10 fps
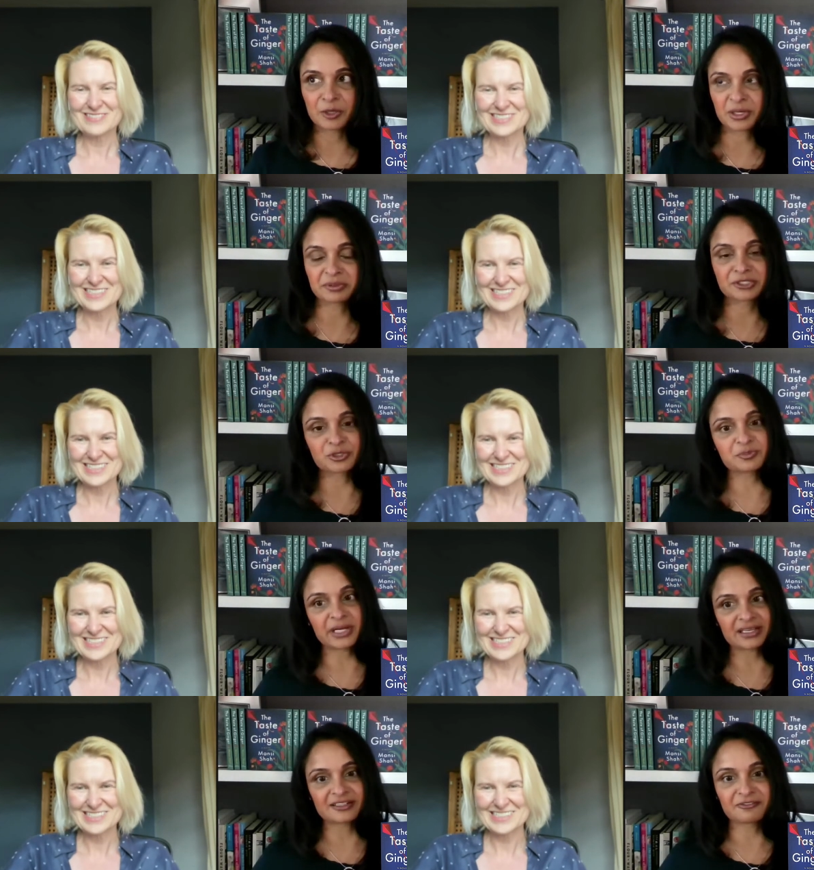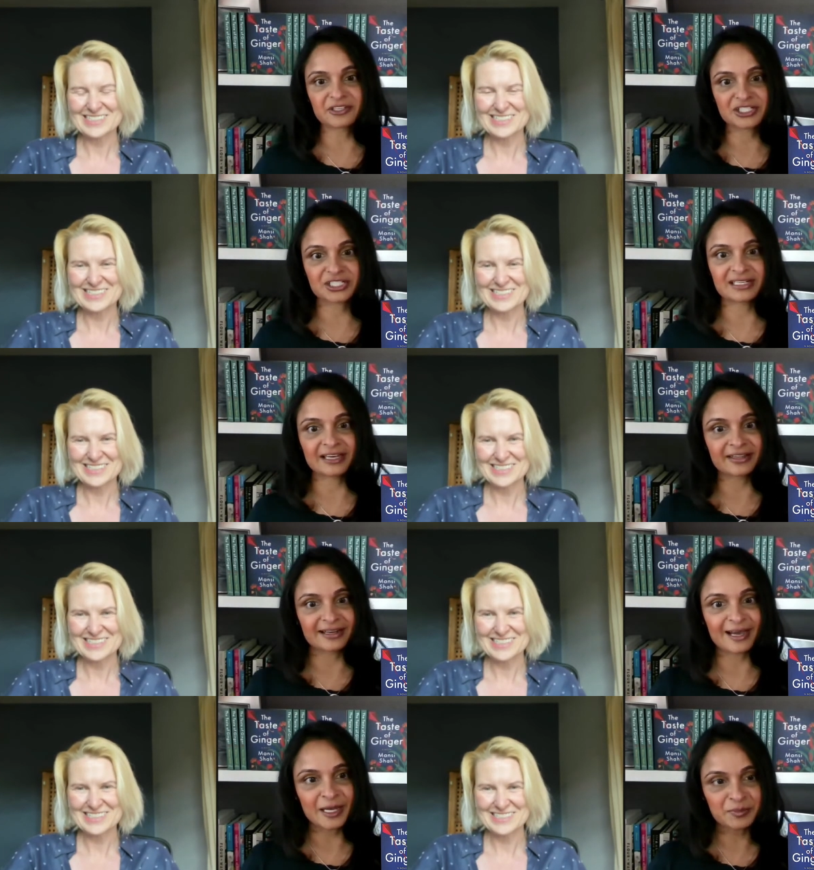Speaker 1: probably switch back into fiction now
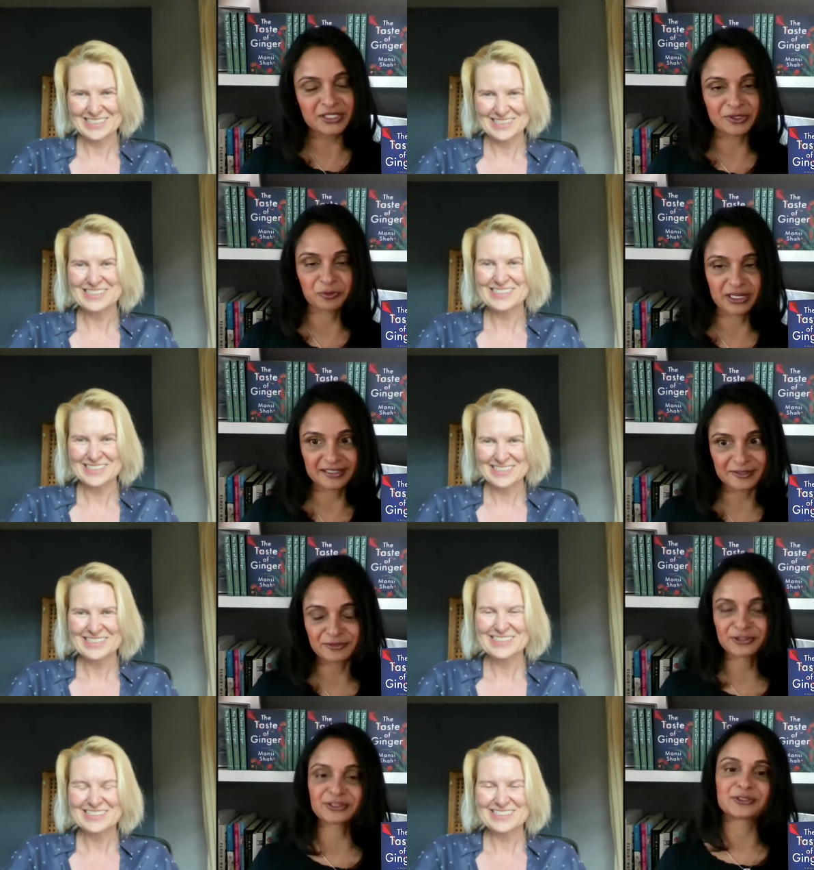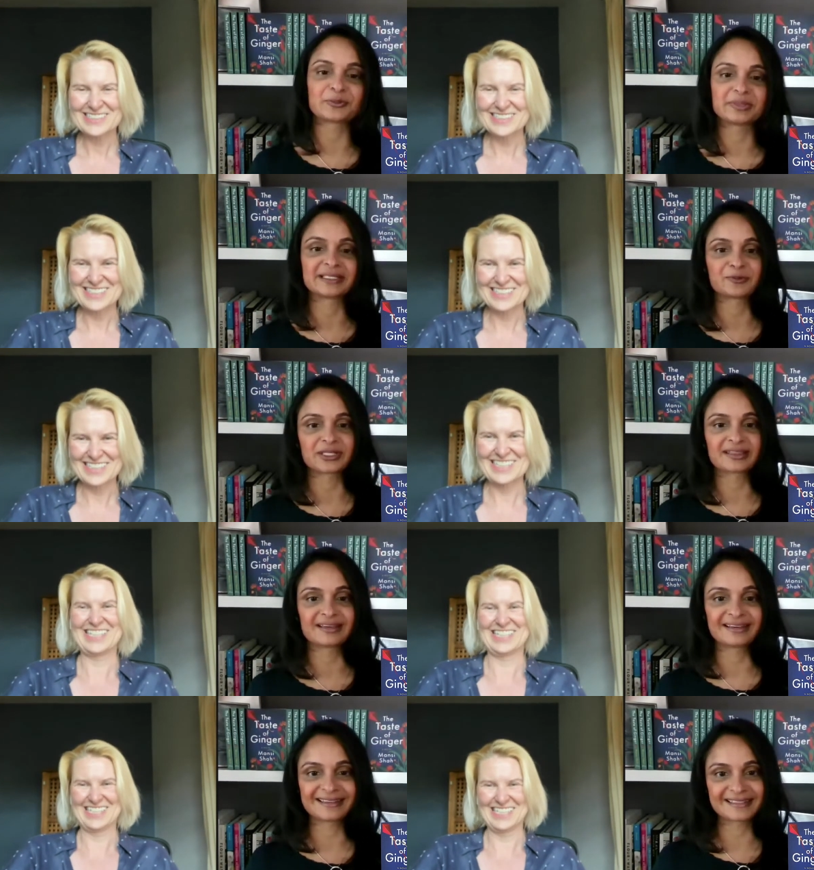that I'm done writing for a little bit with
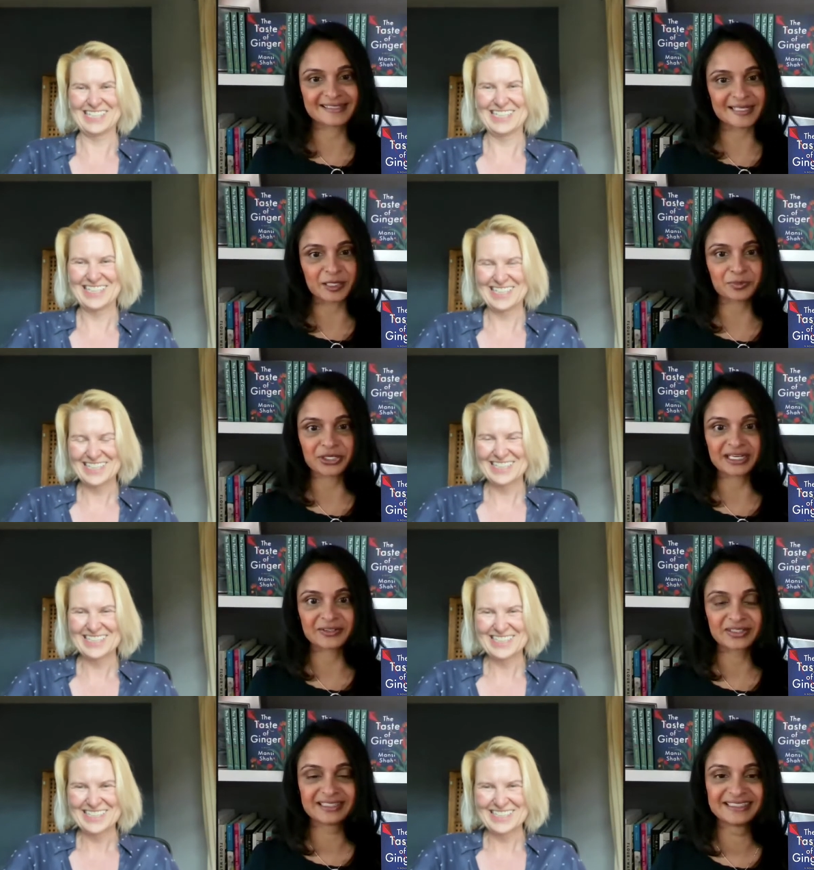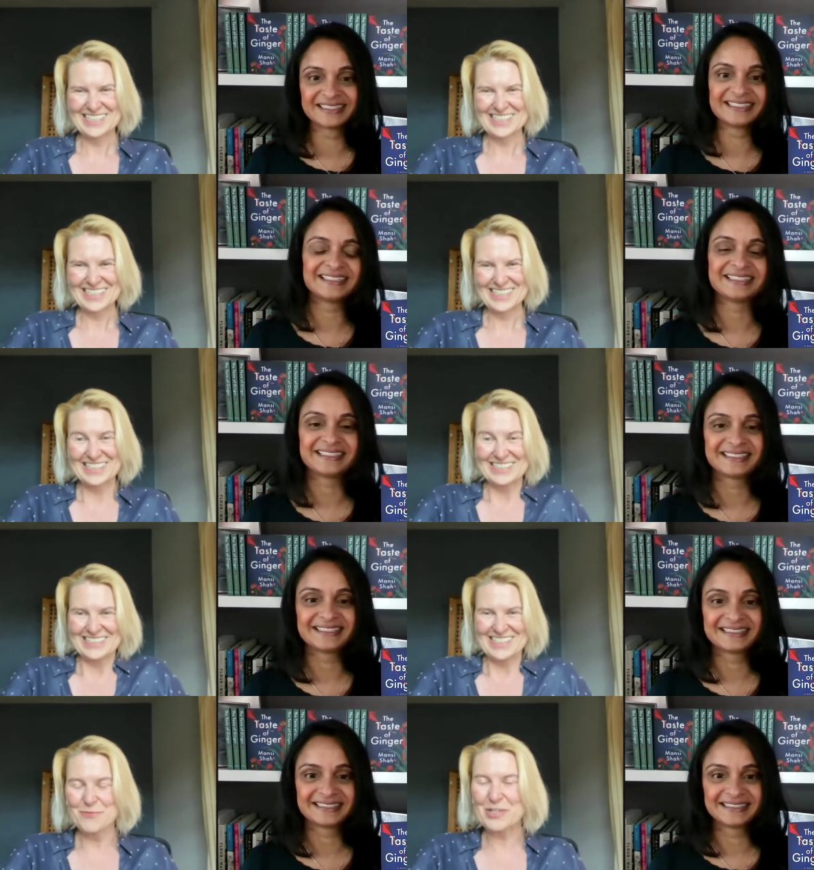the second book out.
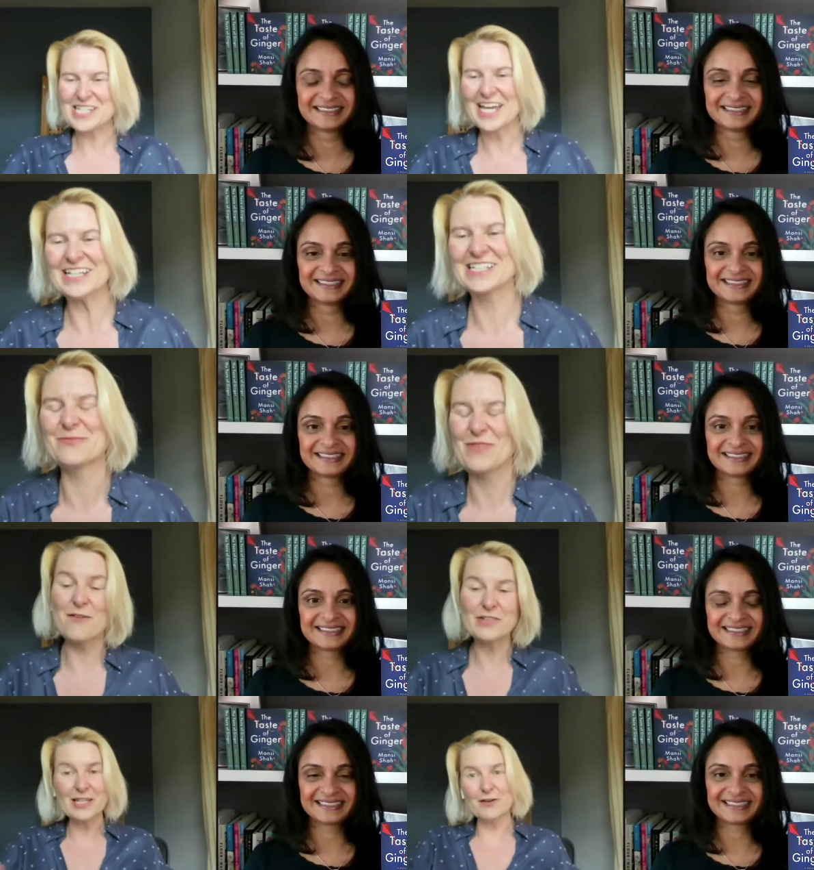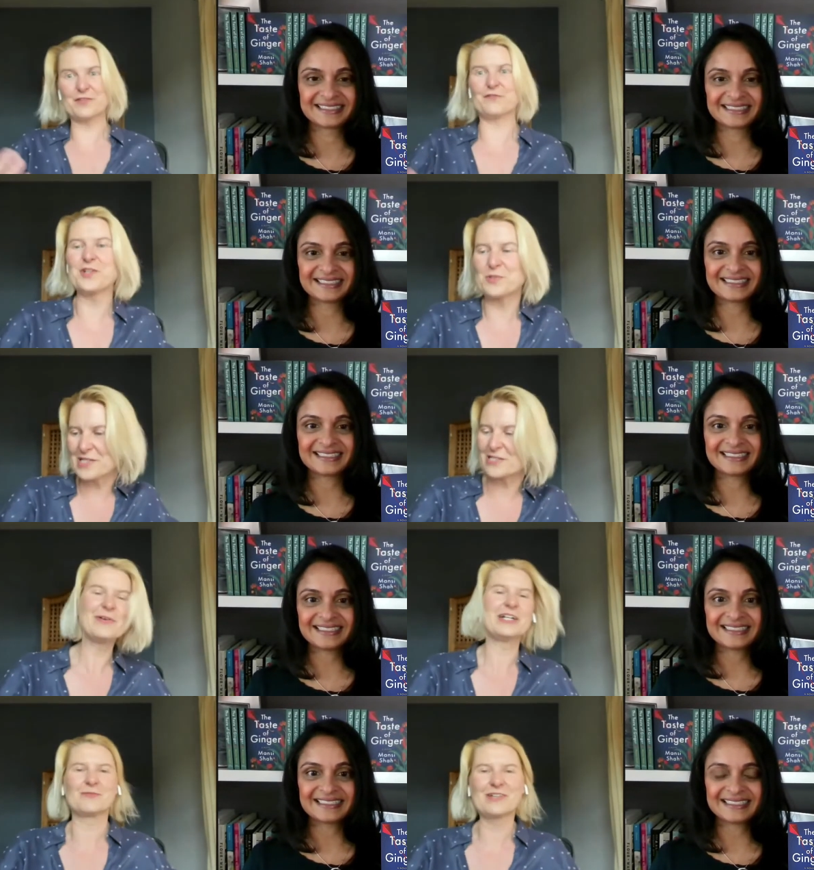
Speaker 2: I'm excited. Having loved the first one so
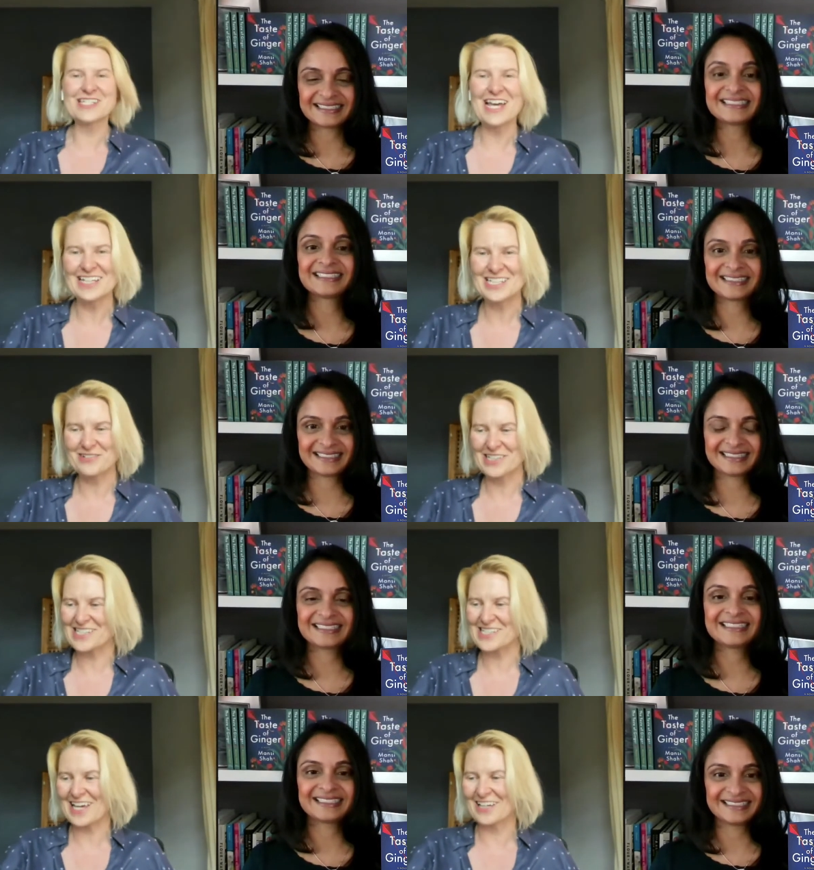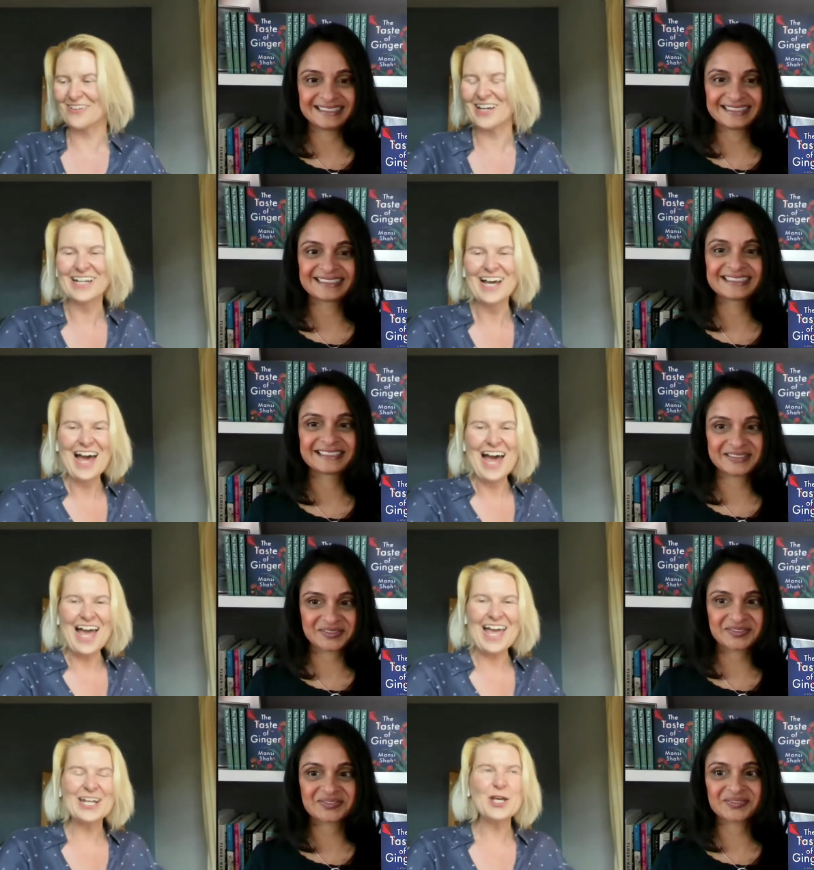much, I'm excited to read the second one.
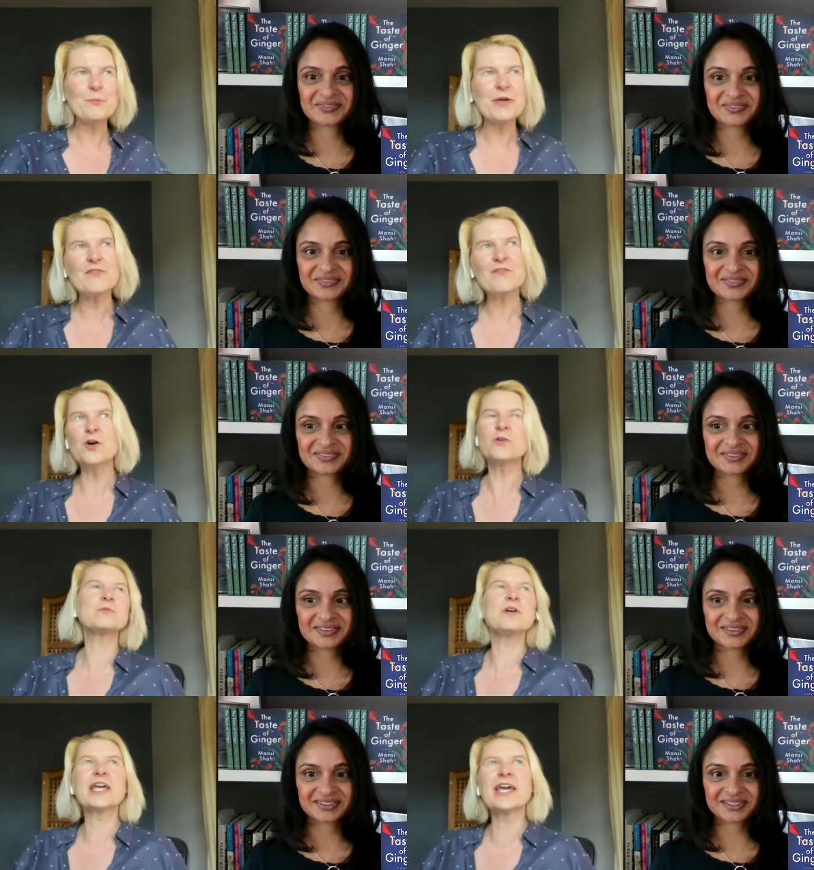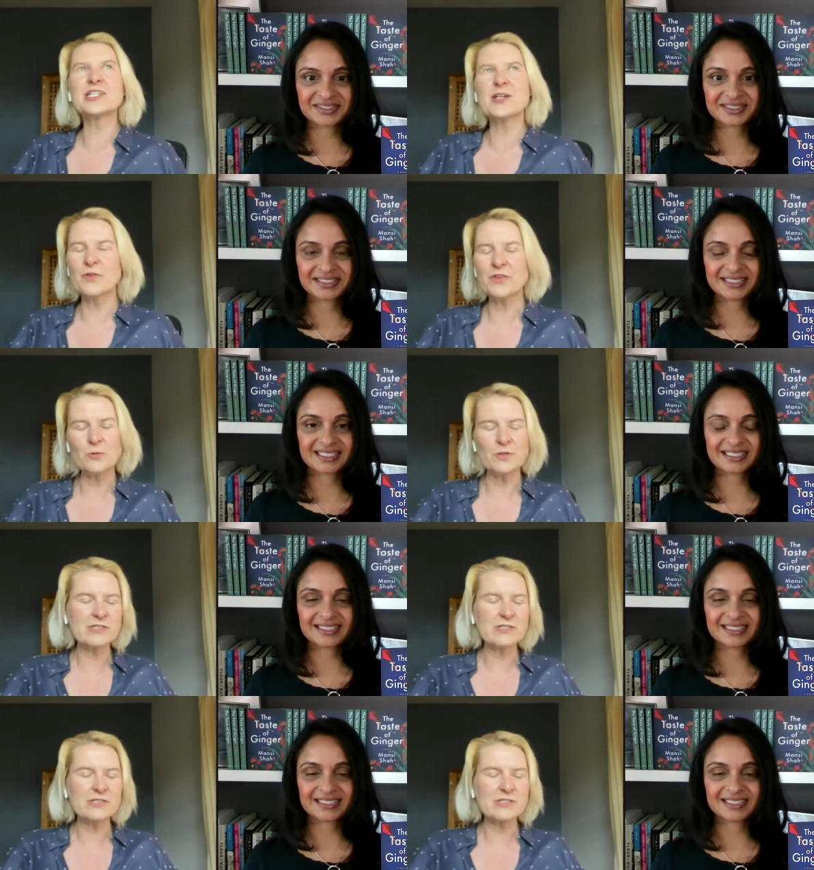And if folks want to catch up with you on